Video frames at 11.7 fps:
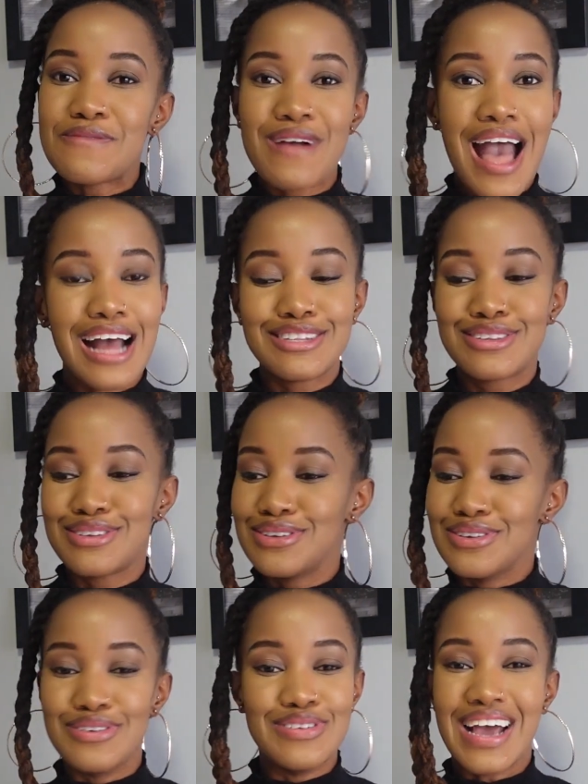we had
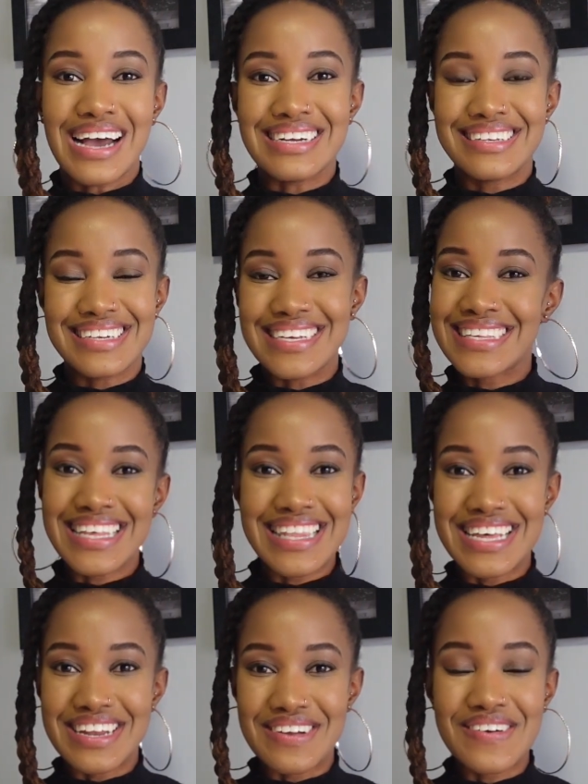to adjust a
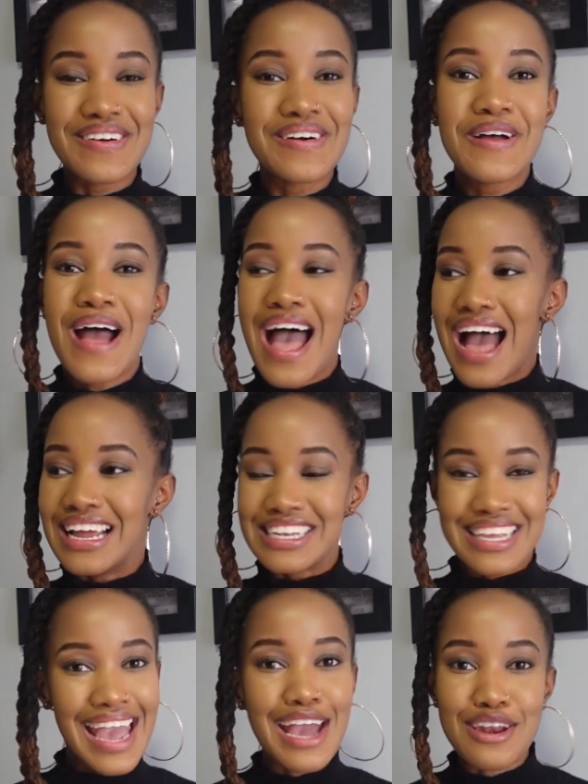little and
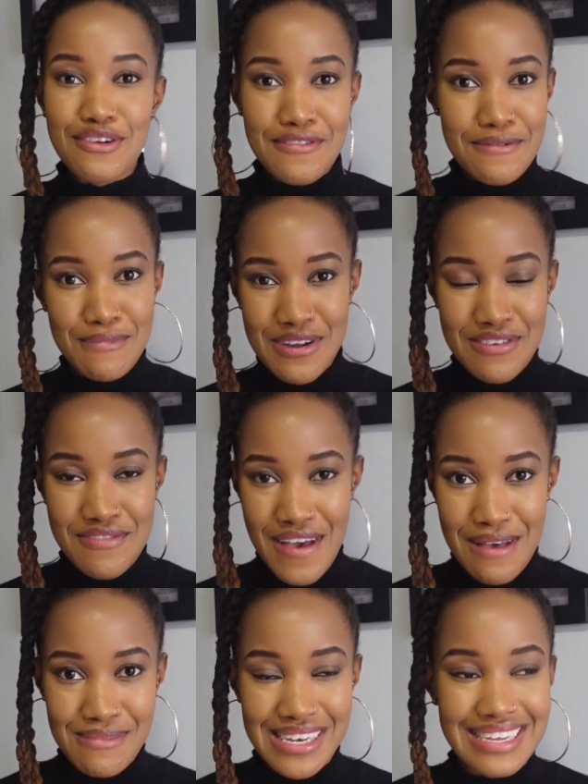cater for both
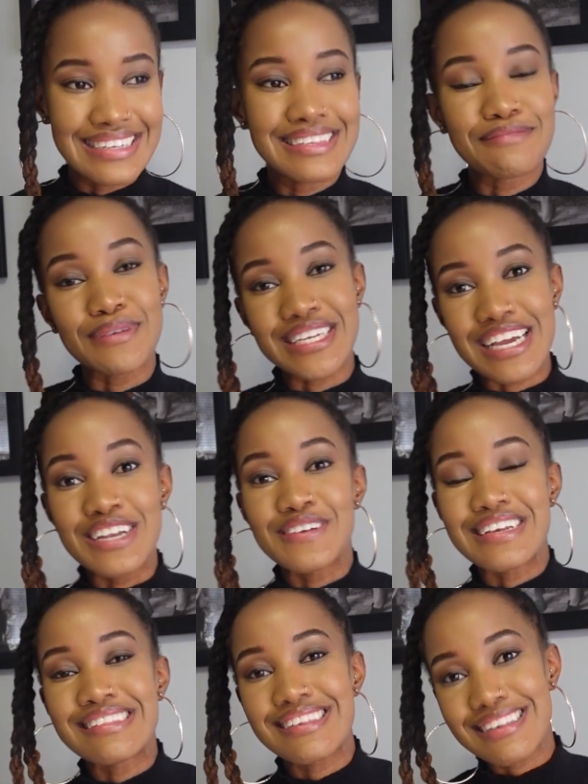families. But
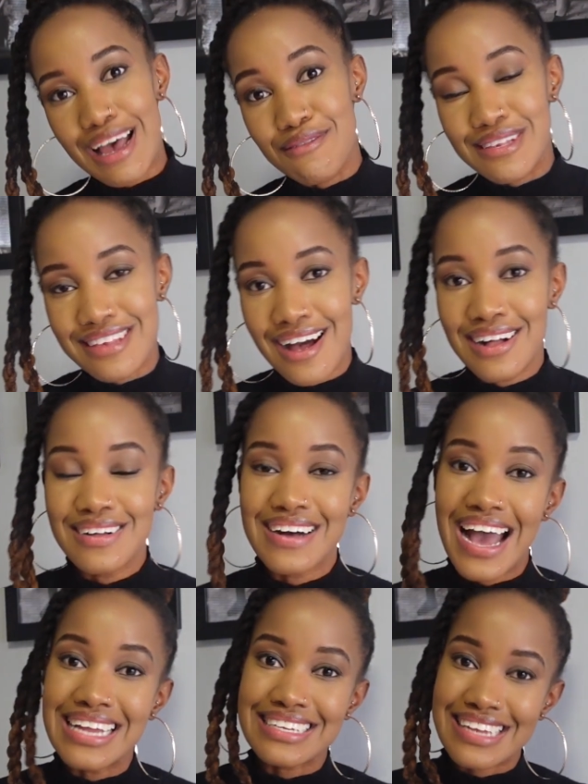anyways, Simon's uncle
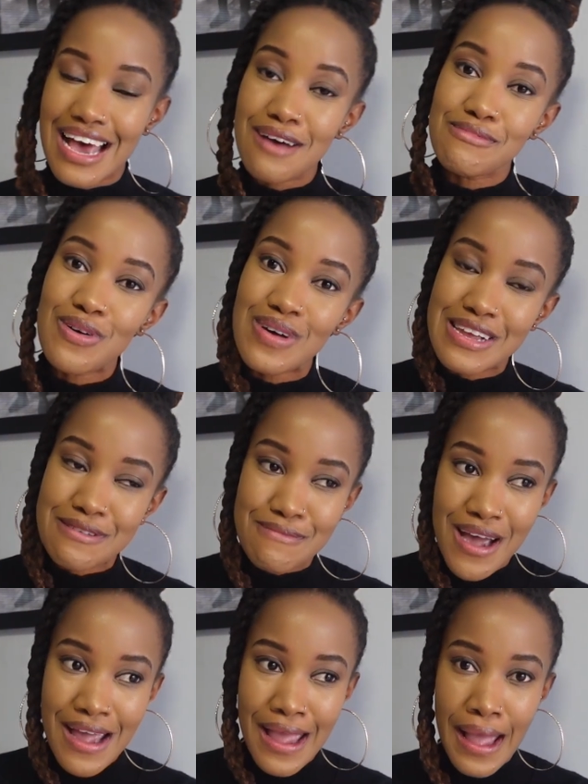ended up calling
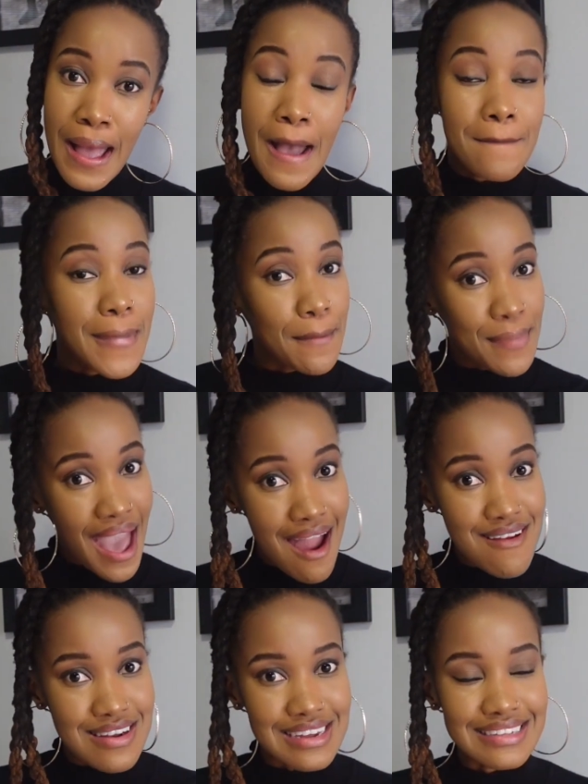my
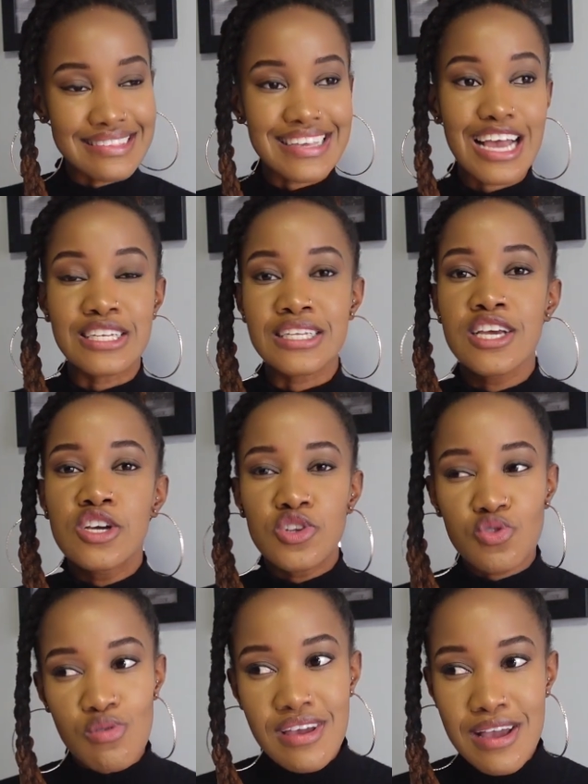parents and
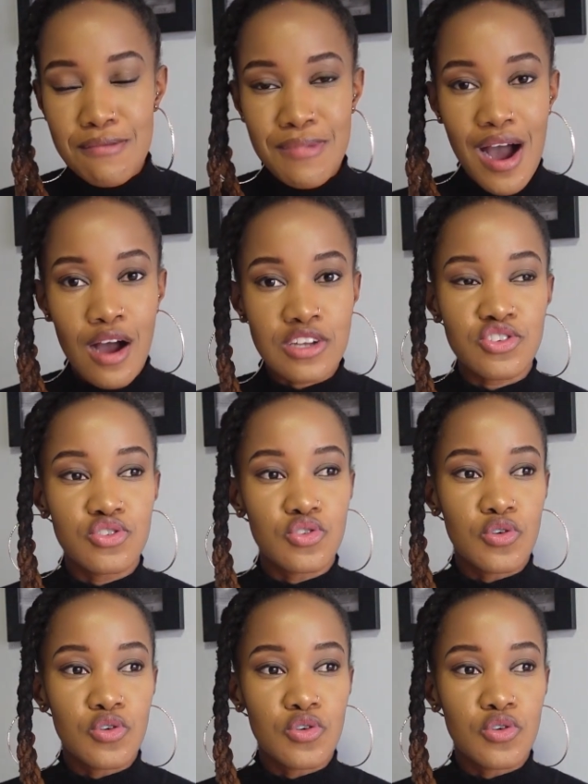talking about, you